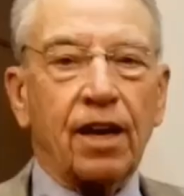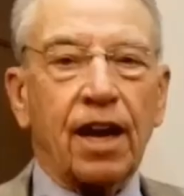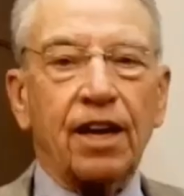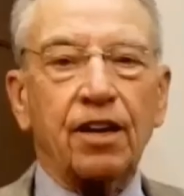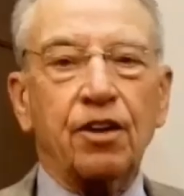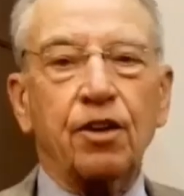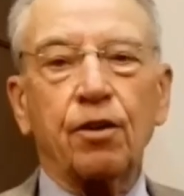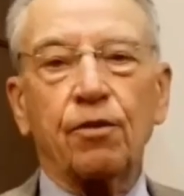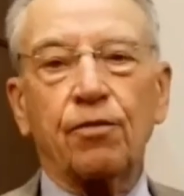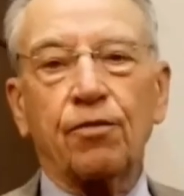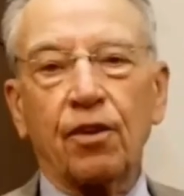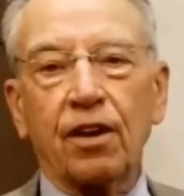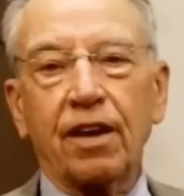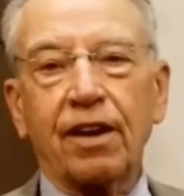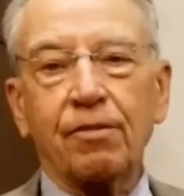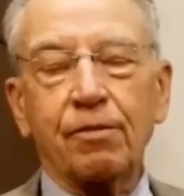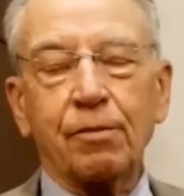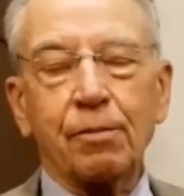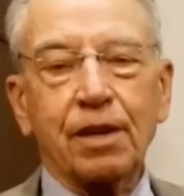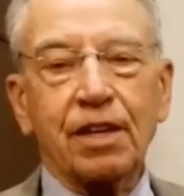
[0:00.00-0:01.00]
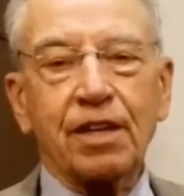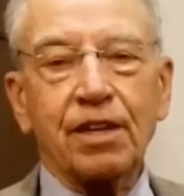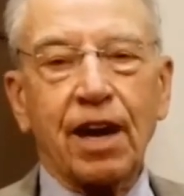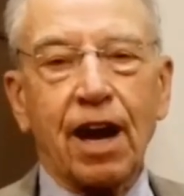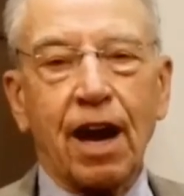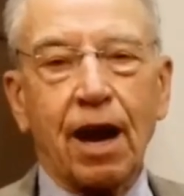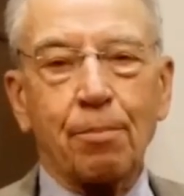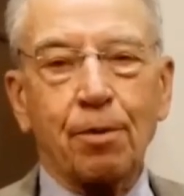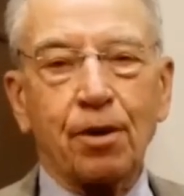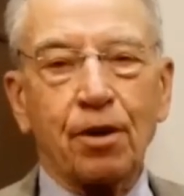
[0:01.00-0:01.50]
Thank you for giving me
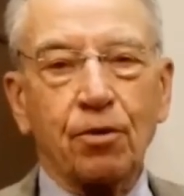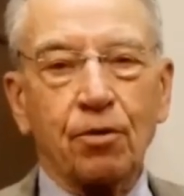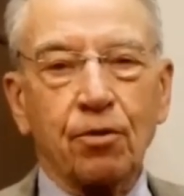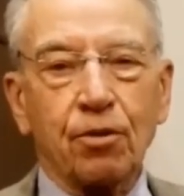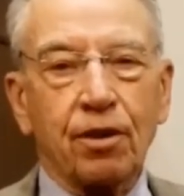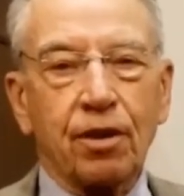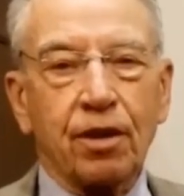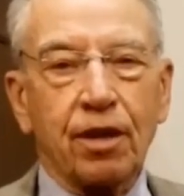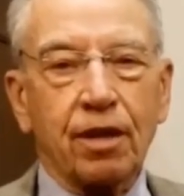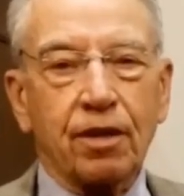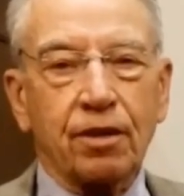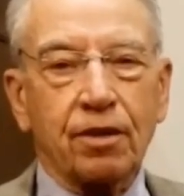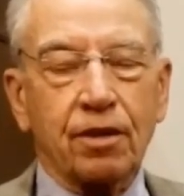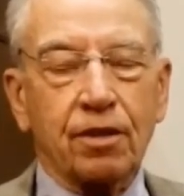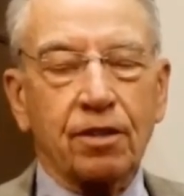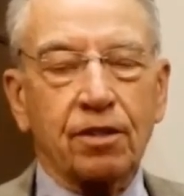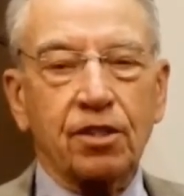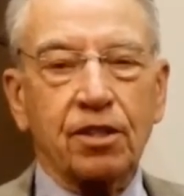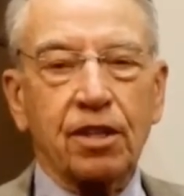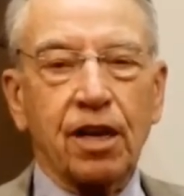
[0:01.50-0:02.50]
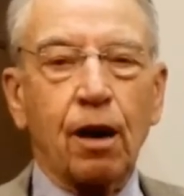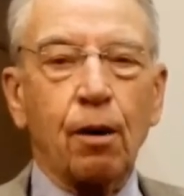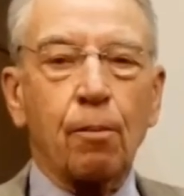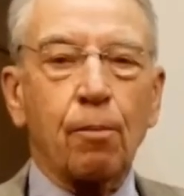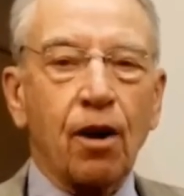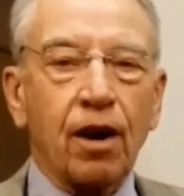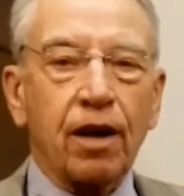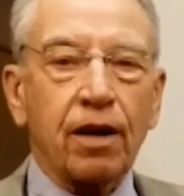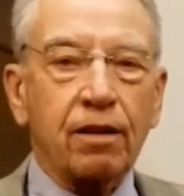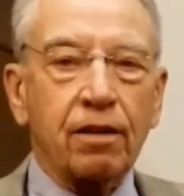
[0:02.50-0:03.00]
the opportunity to
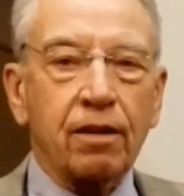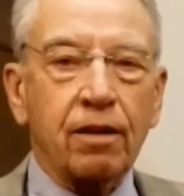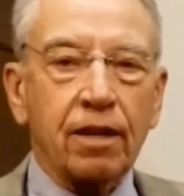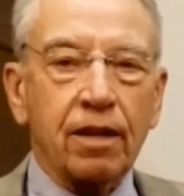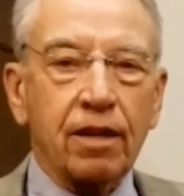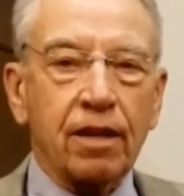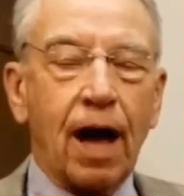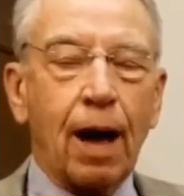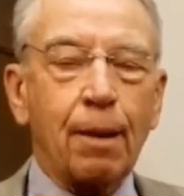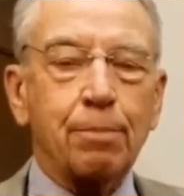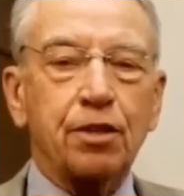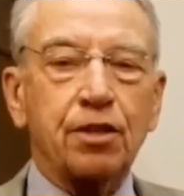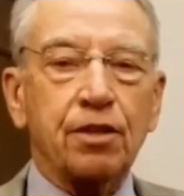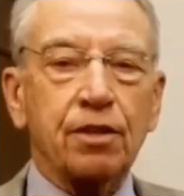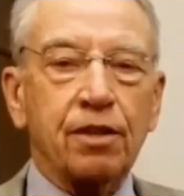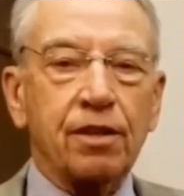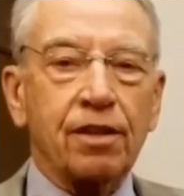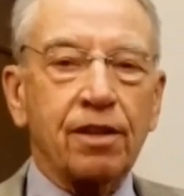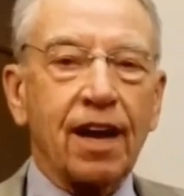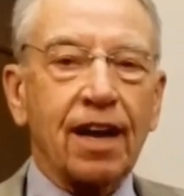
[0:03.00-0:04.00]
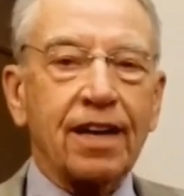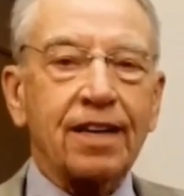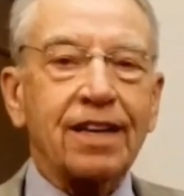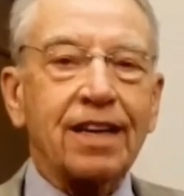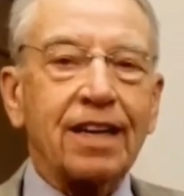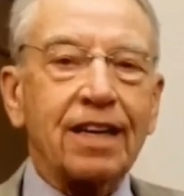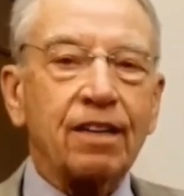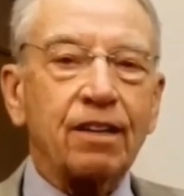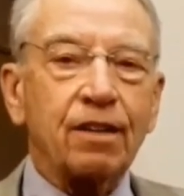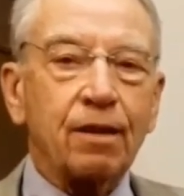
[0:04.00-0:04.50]
celebrate the adoption of the
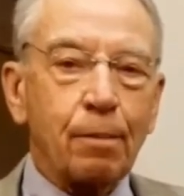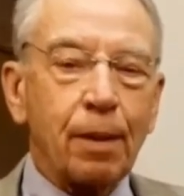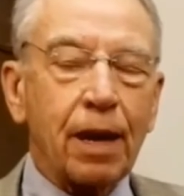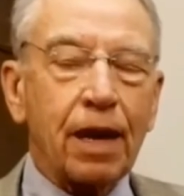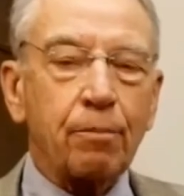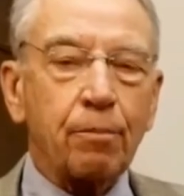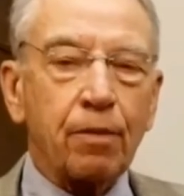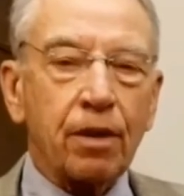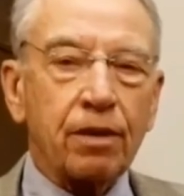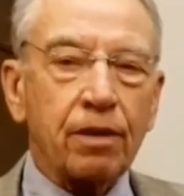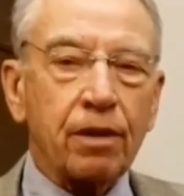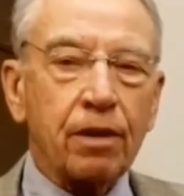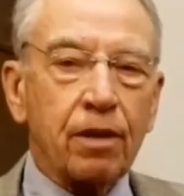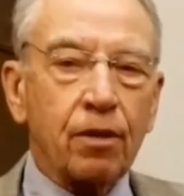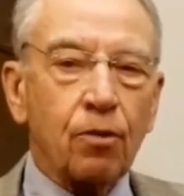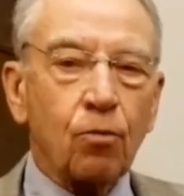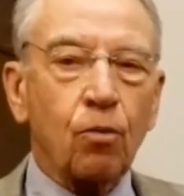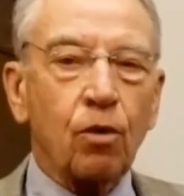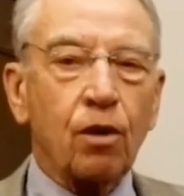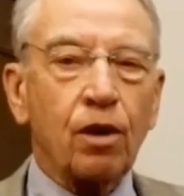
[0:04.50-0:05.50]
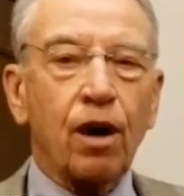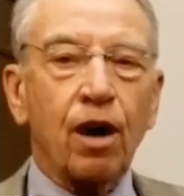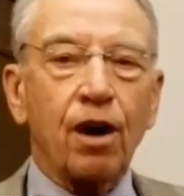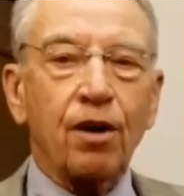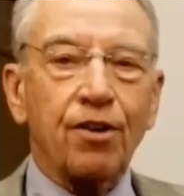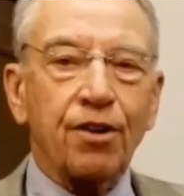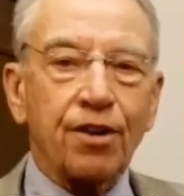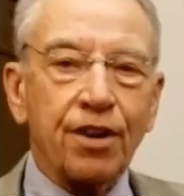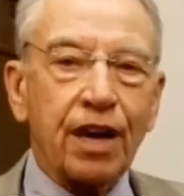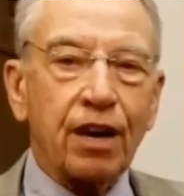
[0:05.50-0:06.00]
19th Amendment
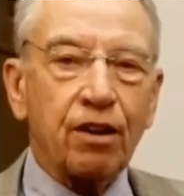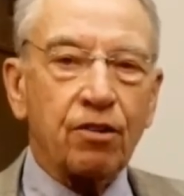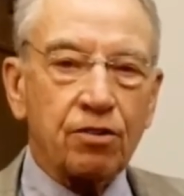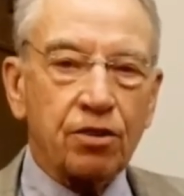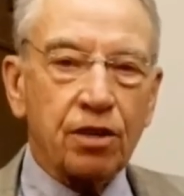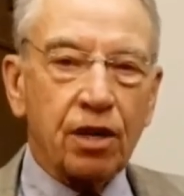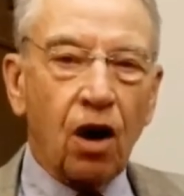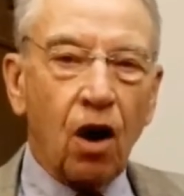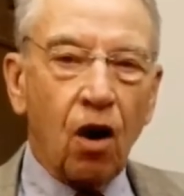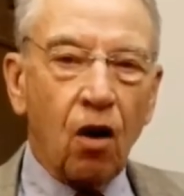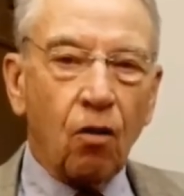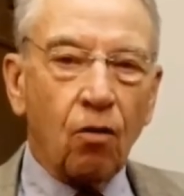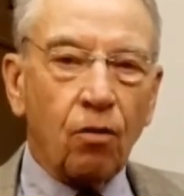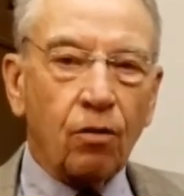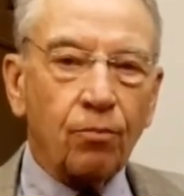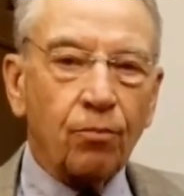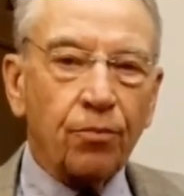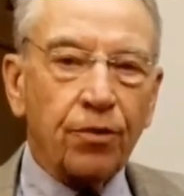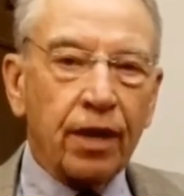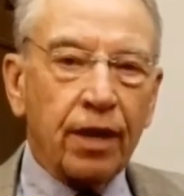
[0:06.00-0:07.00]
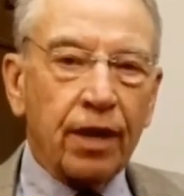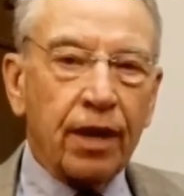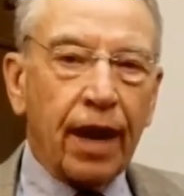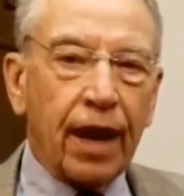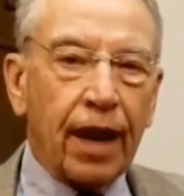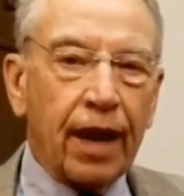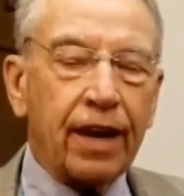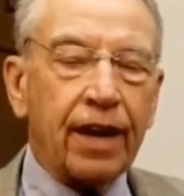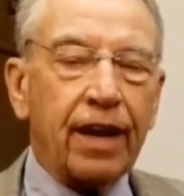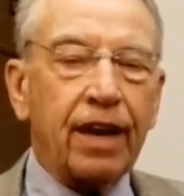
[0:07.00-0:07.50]
100 years ago.
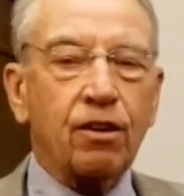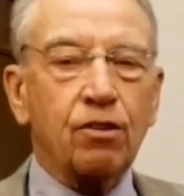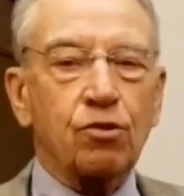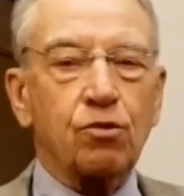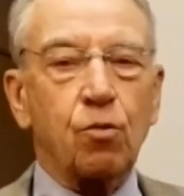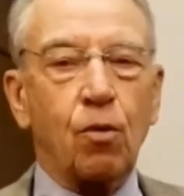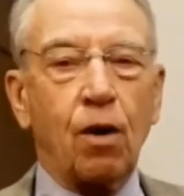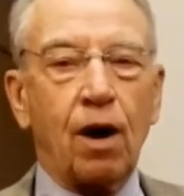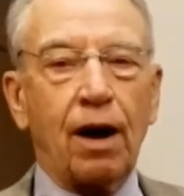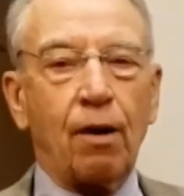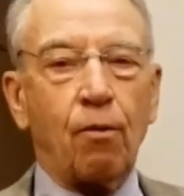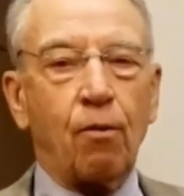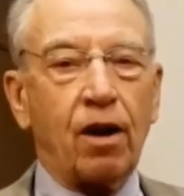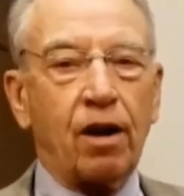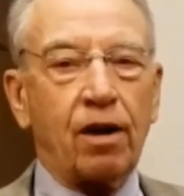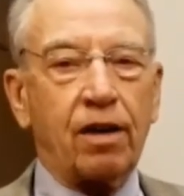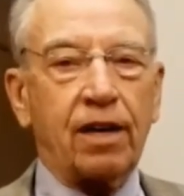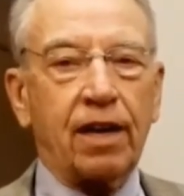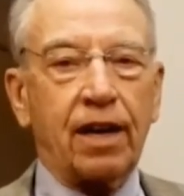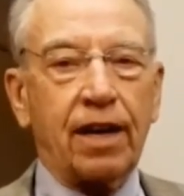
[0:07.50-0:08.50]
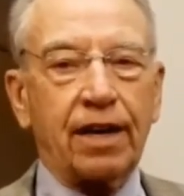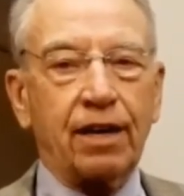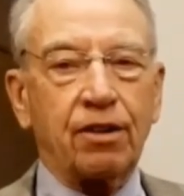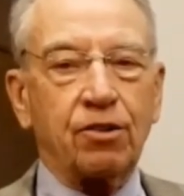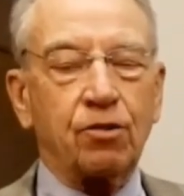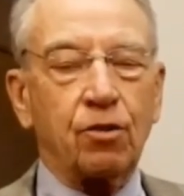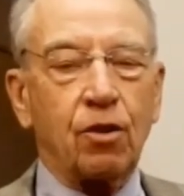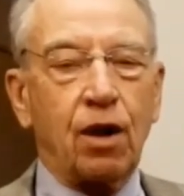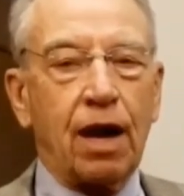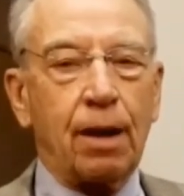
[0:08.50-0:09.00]
And here's why I want to tell
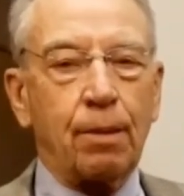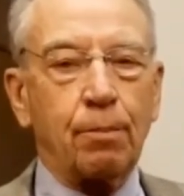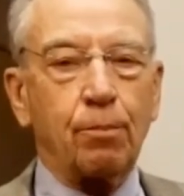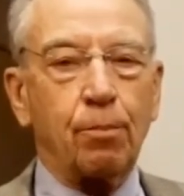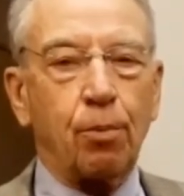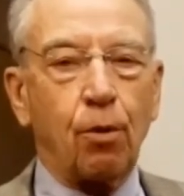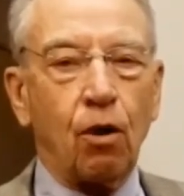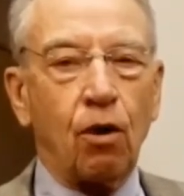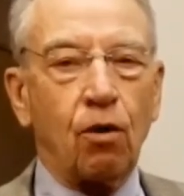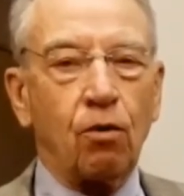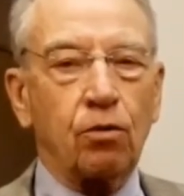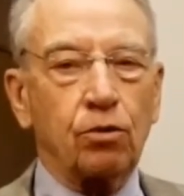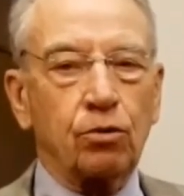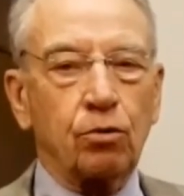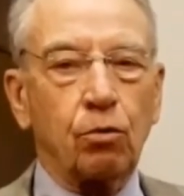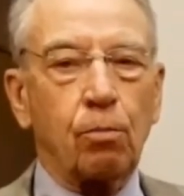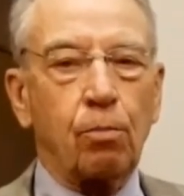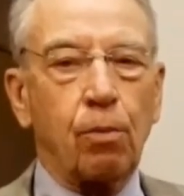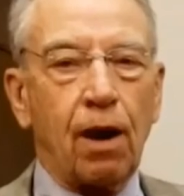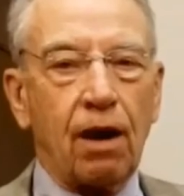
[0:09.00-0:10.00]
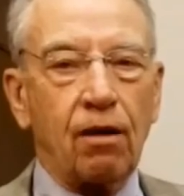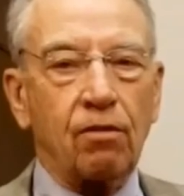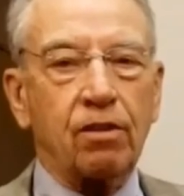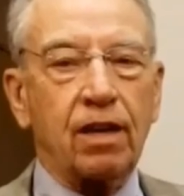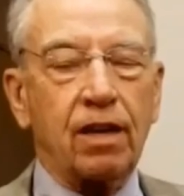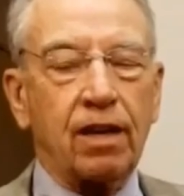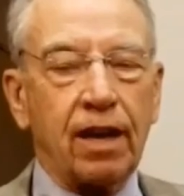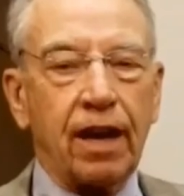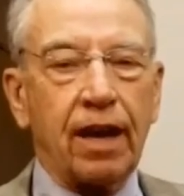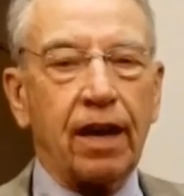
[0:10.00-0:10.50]
you, so I'm so
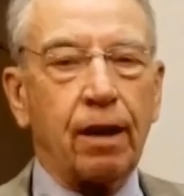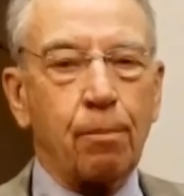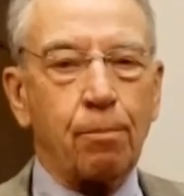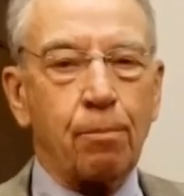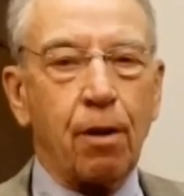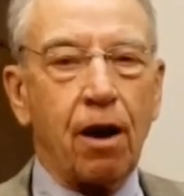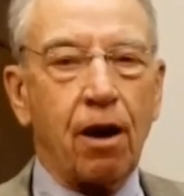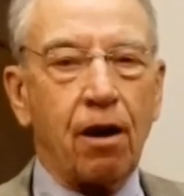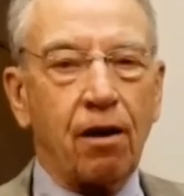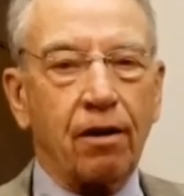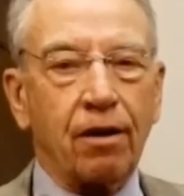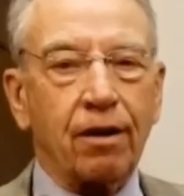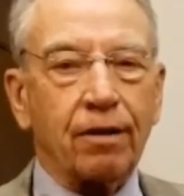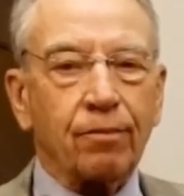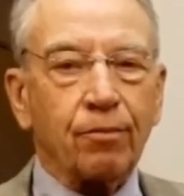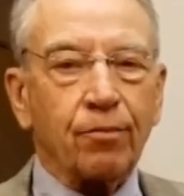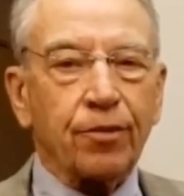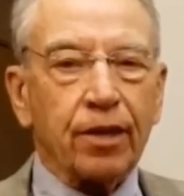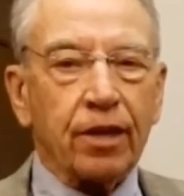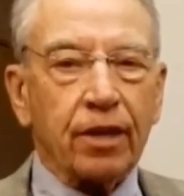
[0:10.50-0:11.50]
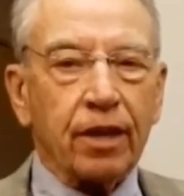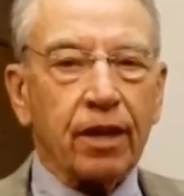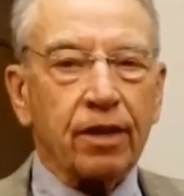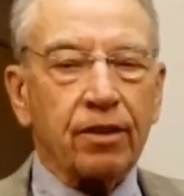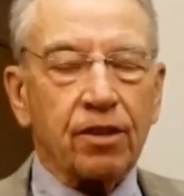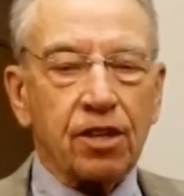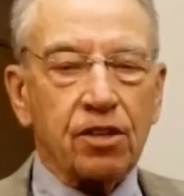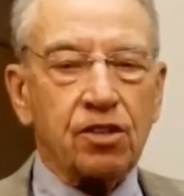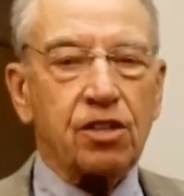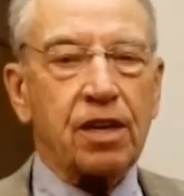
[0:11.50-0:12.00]
proud to take a part
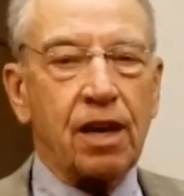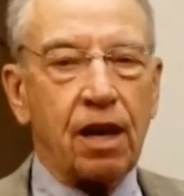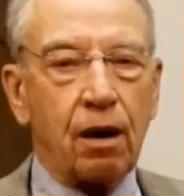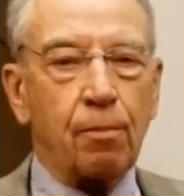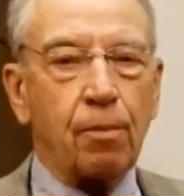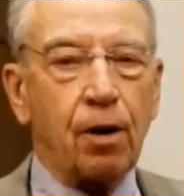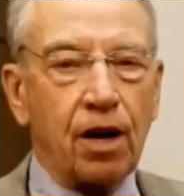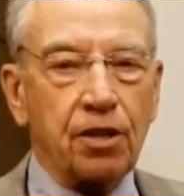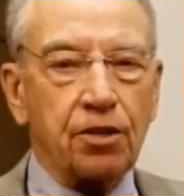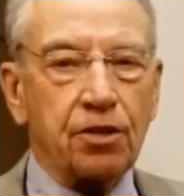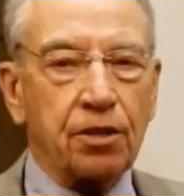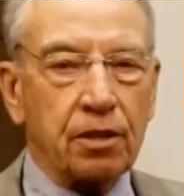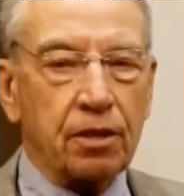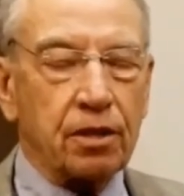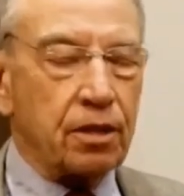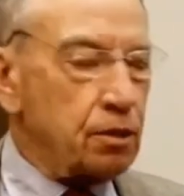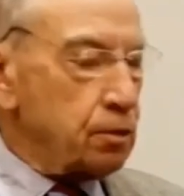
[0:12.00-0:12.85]
in this celebration.